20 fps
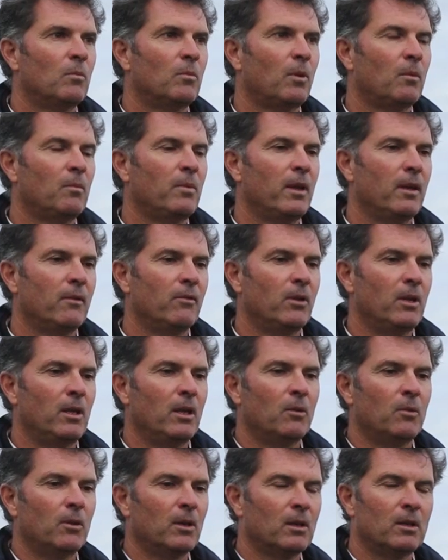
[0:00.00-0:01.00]
Probably every
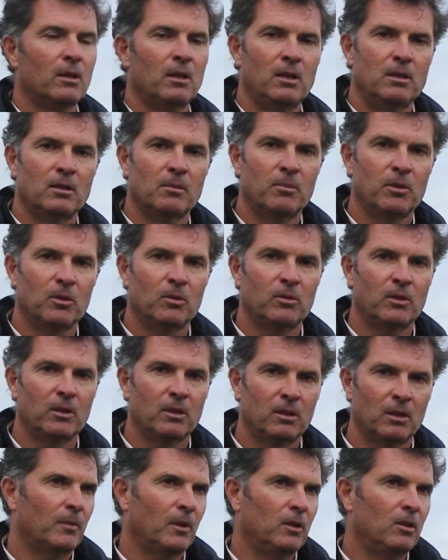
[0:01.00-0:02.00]
year we're going to need to build
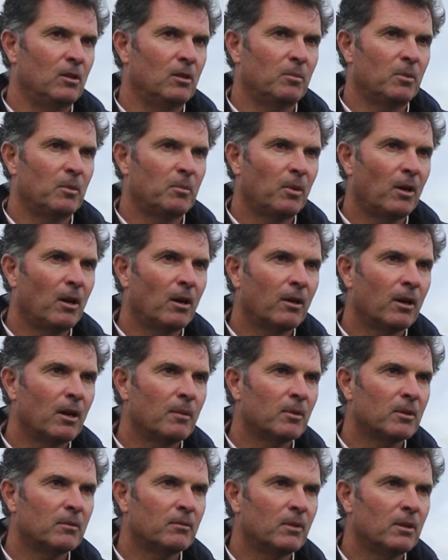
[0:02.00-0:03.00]
in a Eutypa
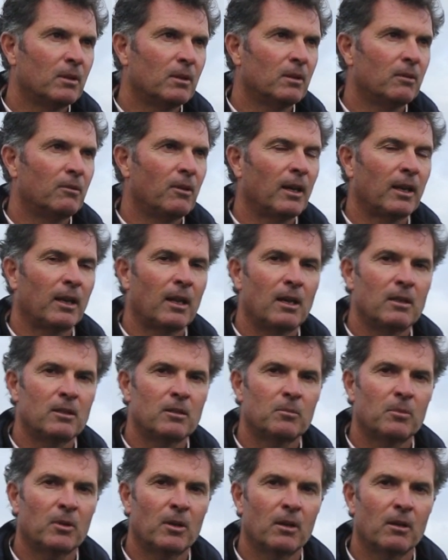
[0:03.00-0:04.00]
program, an
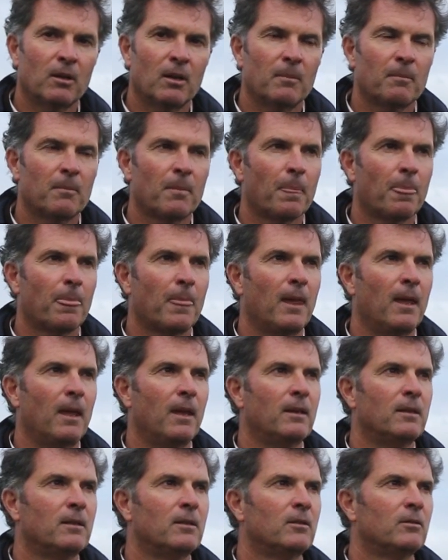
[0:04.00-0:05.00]
eradication program,
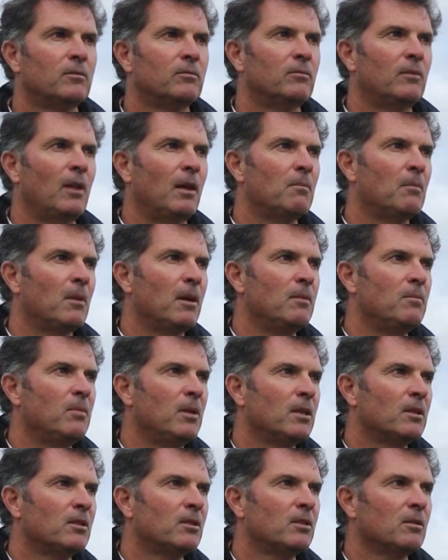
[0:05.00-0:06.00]
and that may
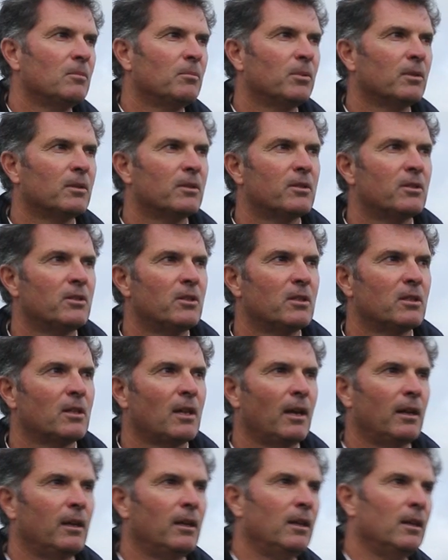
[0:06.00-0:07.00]
be as simple as just
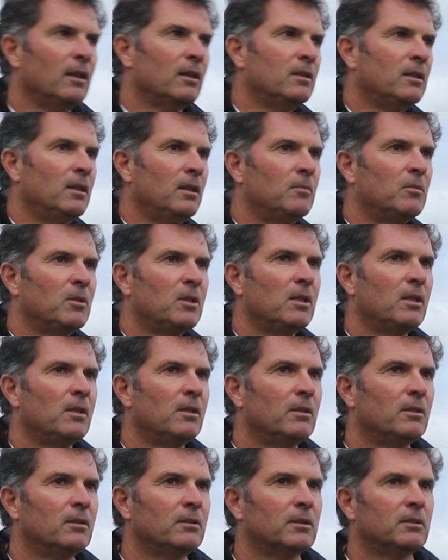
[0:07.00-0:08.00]
cutting out dead
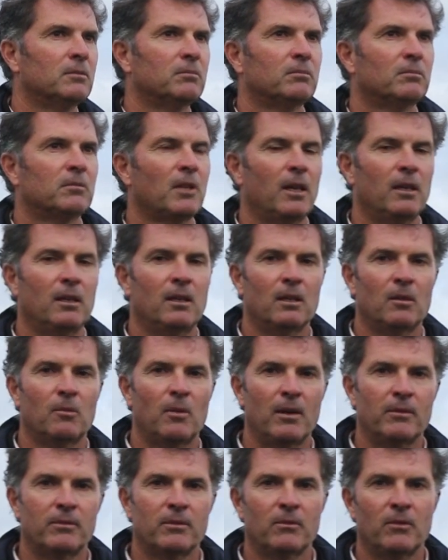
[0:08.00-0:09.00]
material and taking it
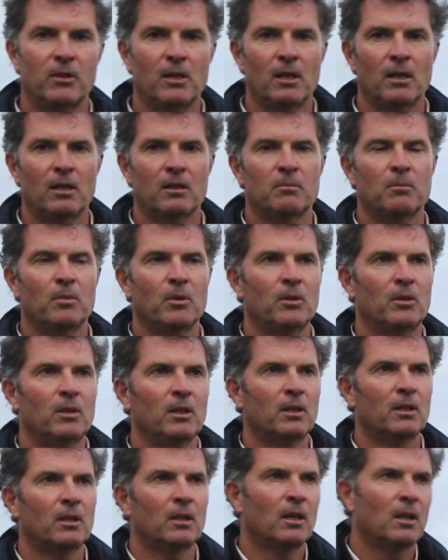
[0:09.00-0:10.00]
away from the vineyard and
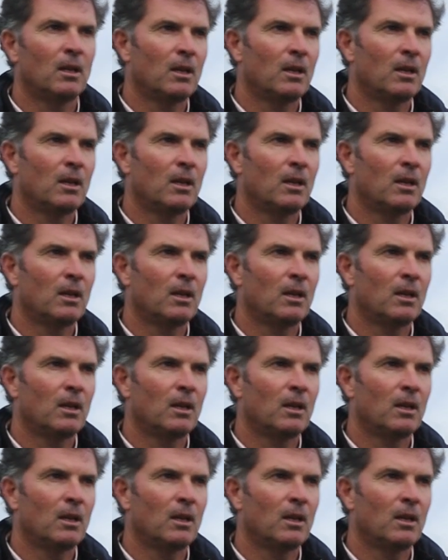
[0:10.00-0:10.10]
burning it,